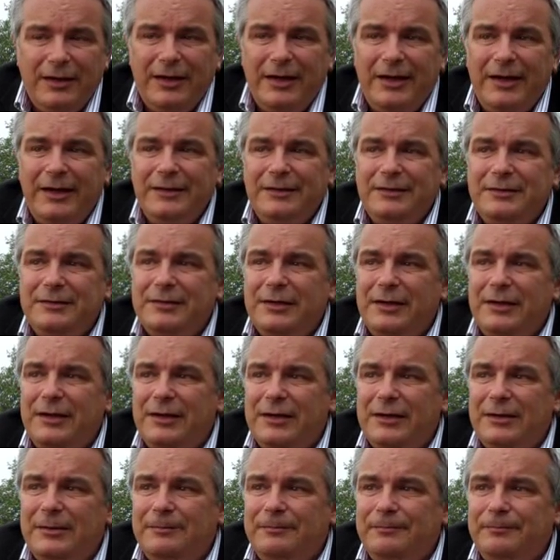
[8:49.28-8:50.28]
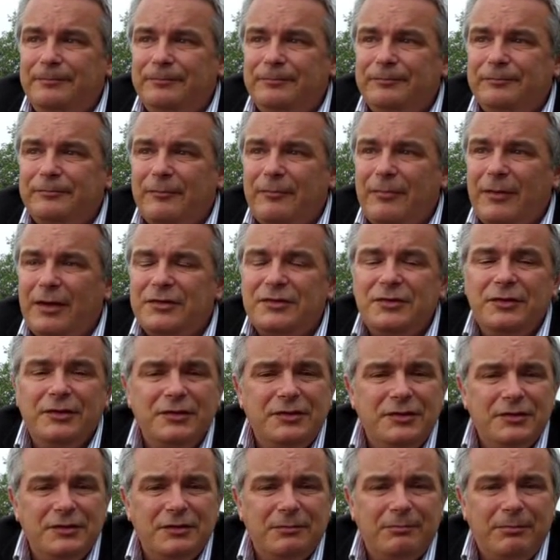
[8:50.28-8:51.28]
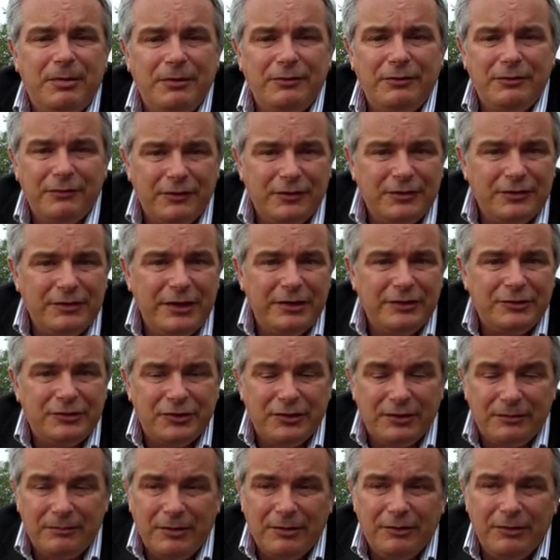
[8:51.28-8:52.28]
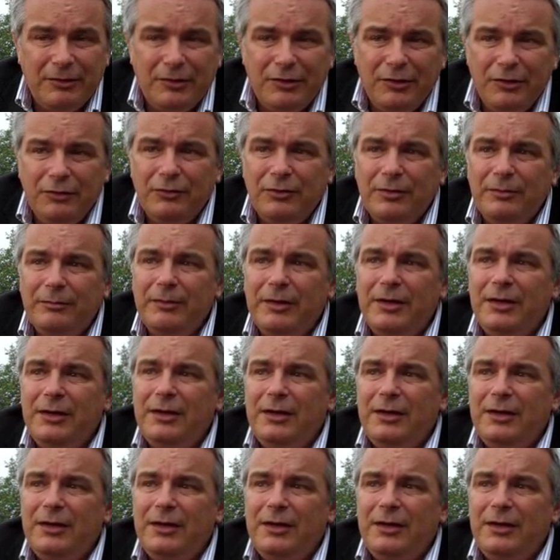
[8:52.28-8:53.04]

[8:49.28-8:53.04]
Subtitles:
and so this is a bone of contention at the moment in Europe.